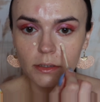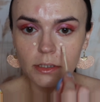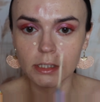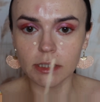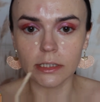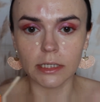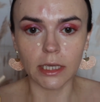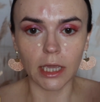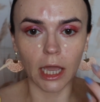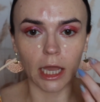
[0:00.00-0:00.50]

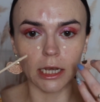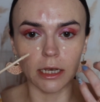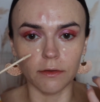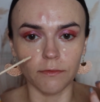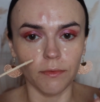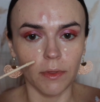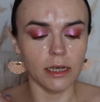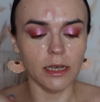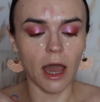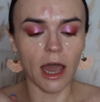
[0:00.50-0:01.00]
just to kind
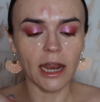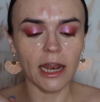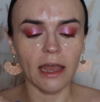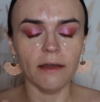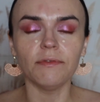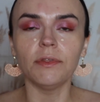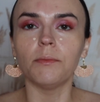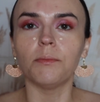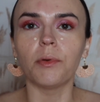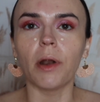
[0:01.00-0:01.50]
of not
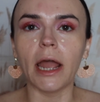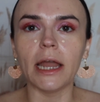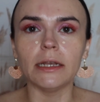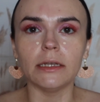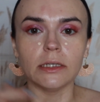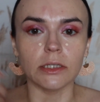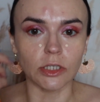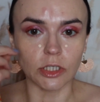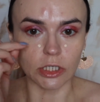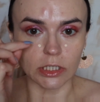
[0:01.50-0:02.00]
have the
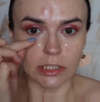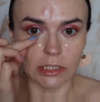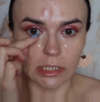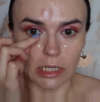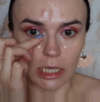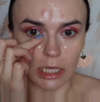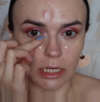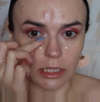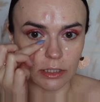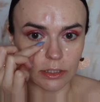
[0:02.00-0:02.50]
brightness just
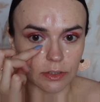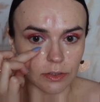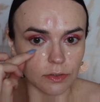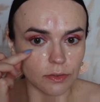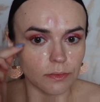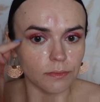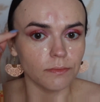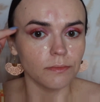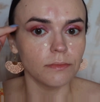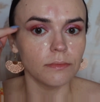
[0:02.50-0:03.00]
in a
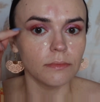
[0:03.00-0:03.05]
little